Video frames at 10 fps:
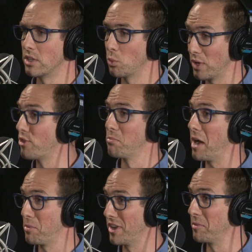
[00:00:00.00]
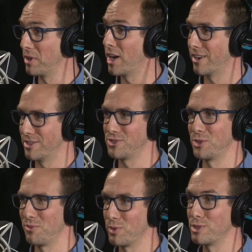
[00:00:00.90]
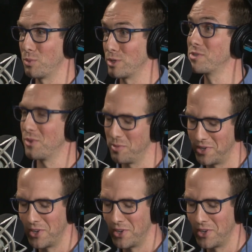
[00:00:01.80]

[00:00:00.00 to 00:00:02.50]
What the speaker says: with the proper name God, and it's sort of worse form,